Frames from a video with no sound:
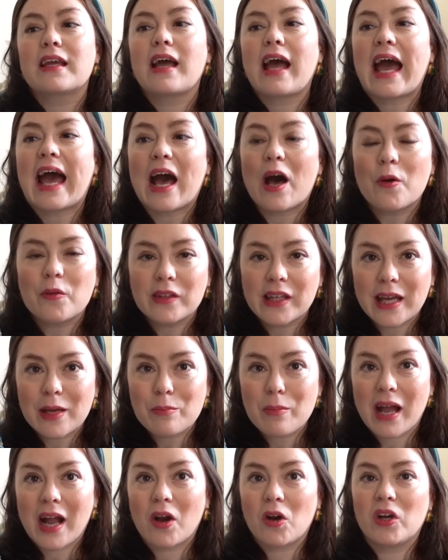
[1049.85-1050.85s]
how they
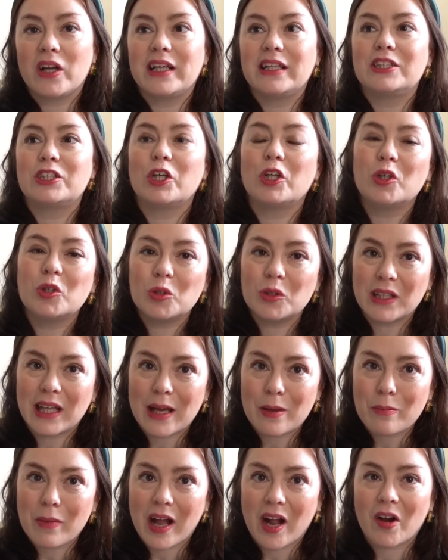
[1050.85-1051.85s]
married, who they
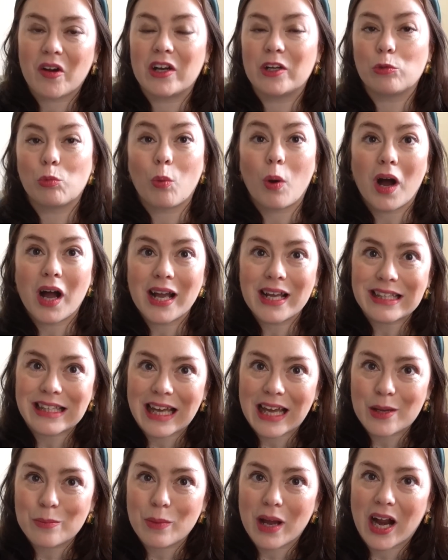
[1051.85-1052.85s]
married, why
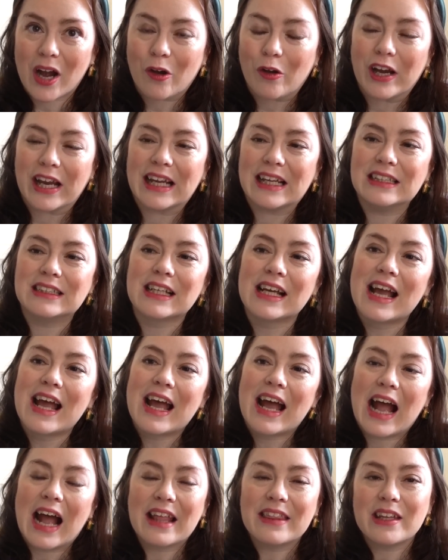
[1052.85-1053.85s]
they married.
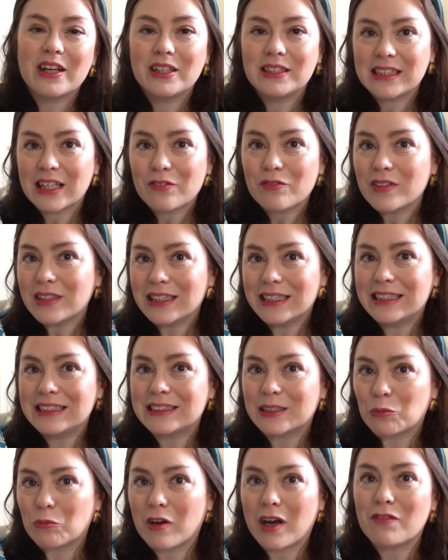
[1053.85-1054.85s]
And there are definitely
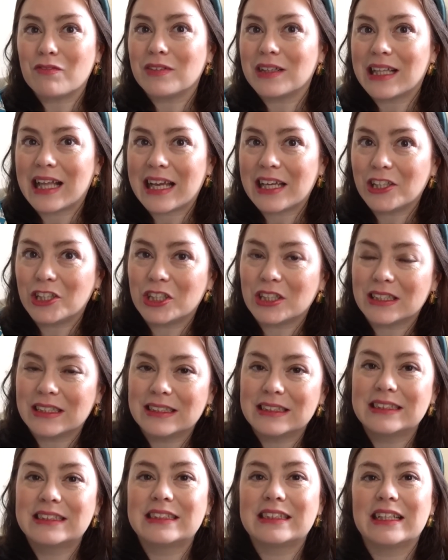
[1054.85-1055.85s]
some
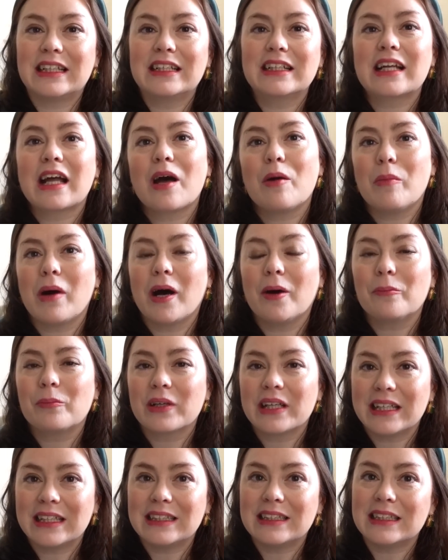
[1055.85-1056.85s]
revelations that come up
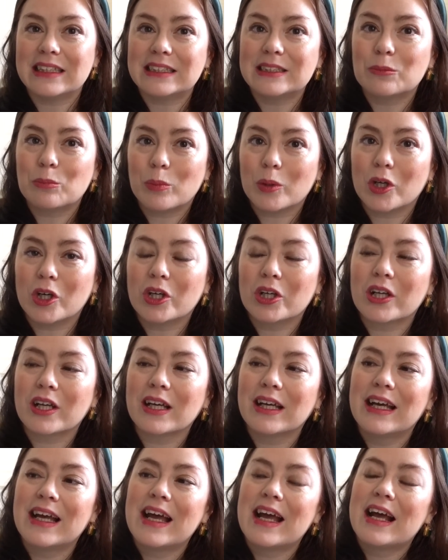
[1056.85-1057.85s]
in this book.
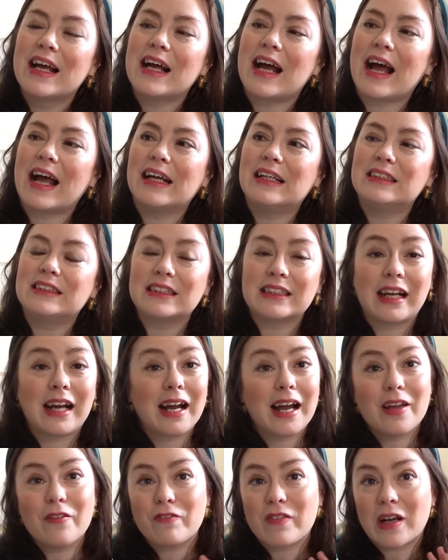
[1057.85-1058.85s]
And
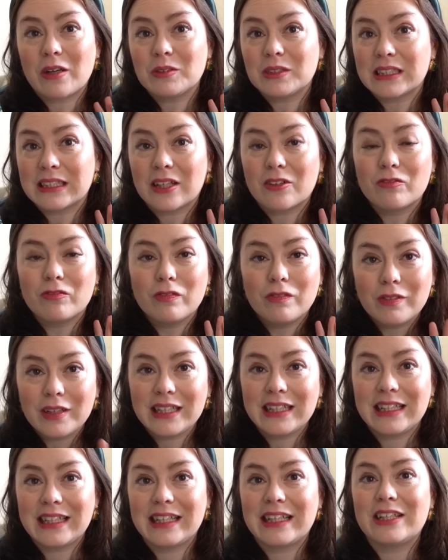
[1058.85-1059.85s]
I found it a
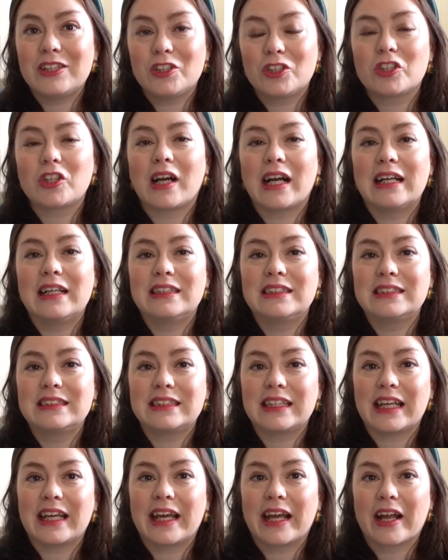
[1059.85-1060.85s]
really
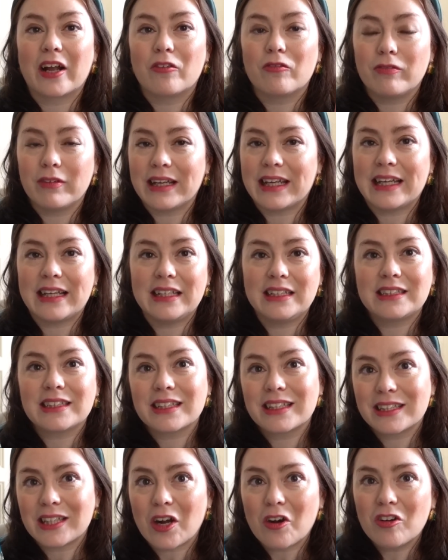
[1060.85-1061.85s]
interesting
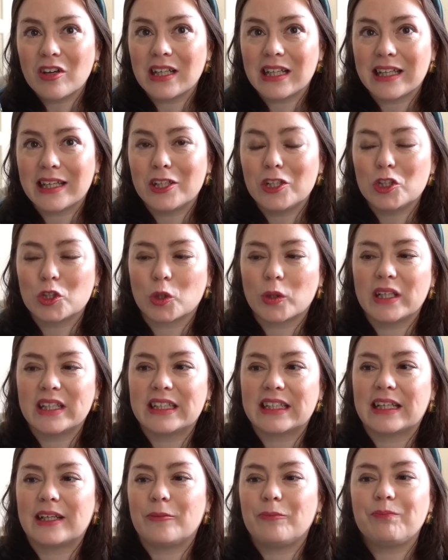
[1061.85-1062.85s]
read, thoroughly enjoyed
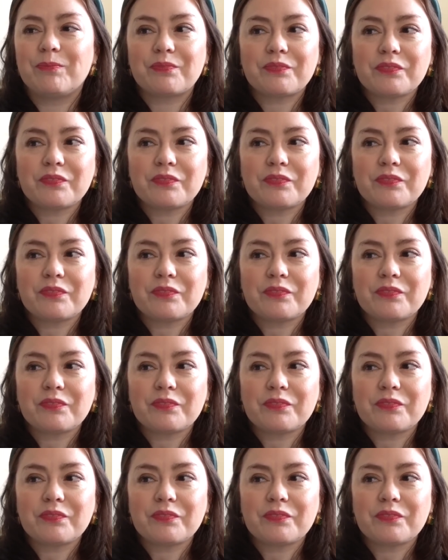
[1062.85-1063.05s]
it.